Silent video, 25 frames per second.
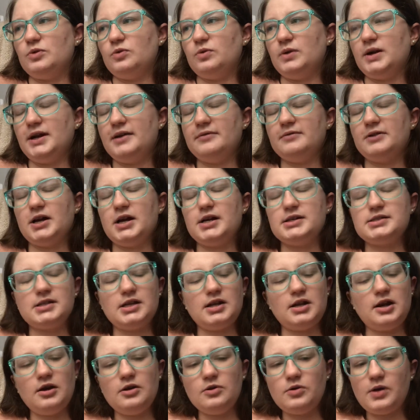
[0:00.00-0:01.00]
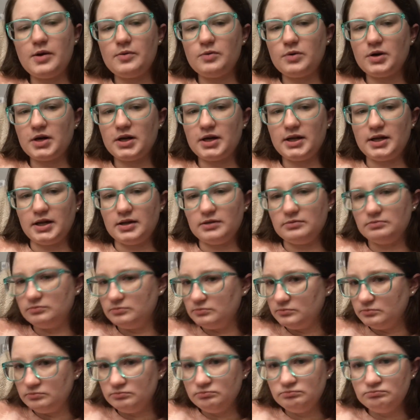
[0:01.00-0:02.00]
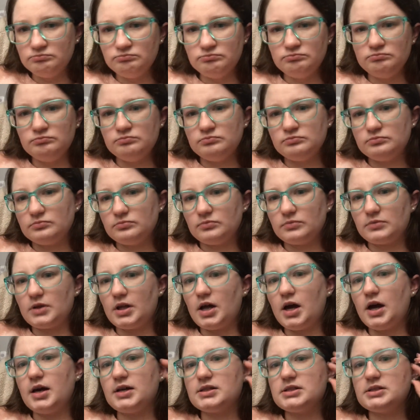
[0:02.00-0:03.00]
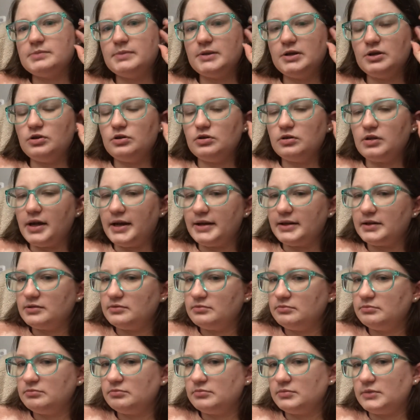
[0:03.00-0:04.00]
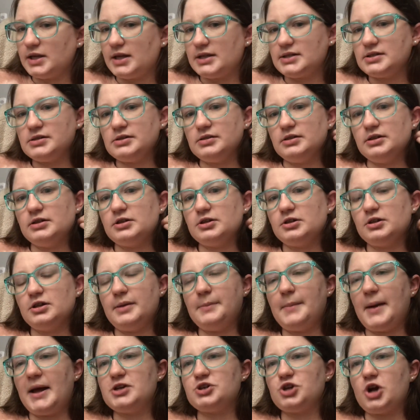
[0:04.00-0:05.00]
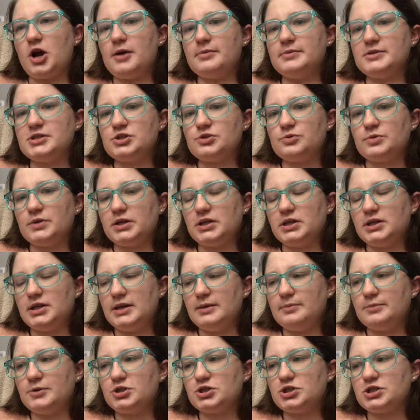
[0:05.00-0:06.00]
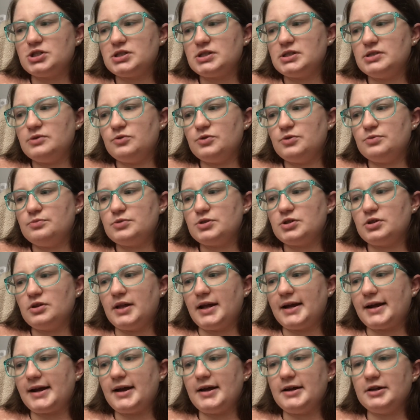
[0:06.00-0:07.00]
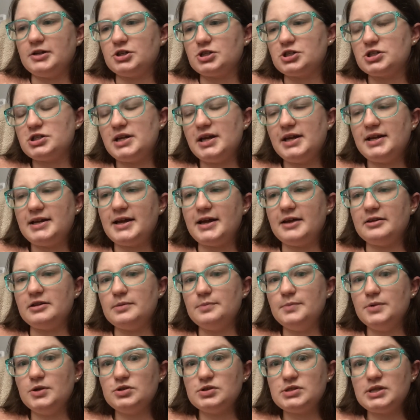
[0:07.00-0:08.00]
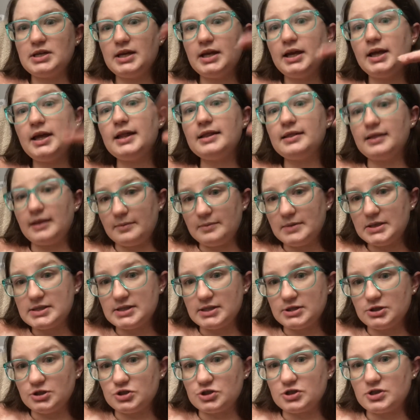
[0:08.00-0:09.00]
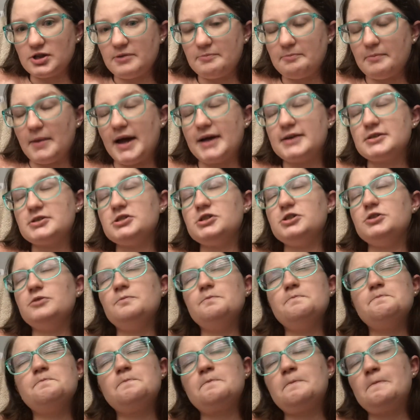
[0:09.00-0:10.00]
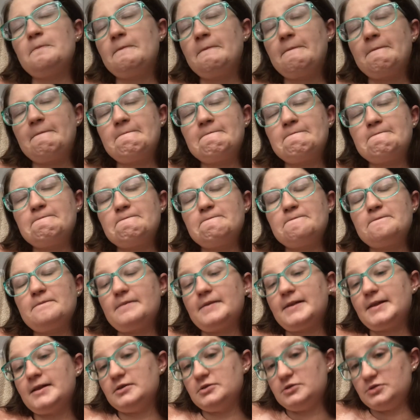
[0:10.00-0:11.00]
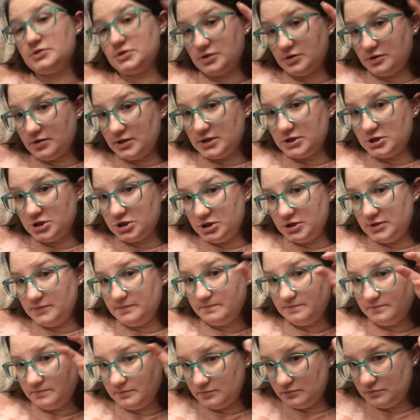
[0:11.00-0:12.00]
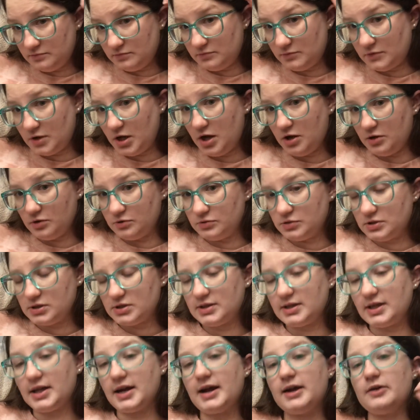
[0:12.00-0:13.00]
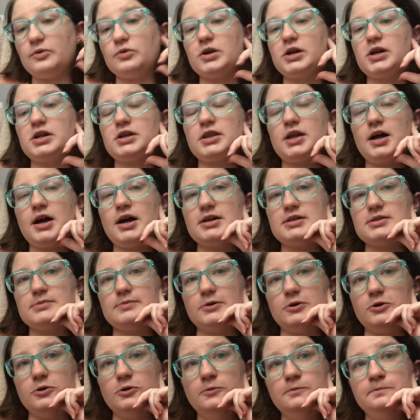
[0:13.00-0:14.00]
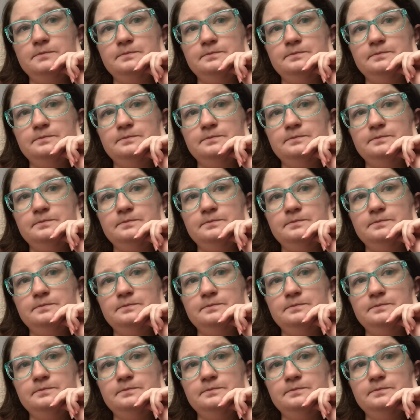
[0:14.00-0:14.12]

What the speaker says: whatever, I said, I work at the hospital. Like, that's literally my job, is to work in the emergency room. So, like, I understand how the bills can get. Let me send your stuff back to you. So then she knows that I work at the hospital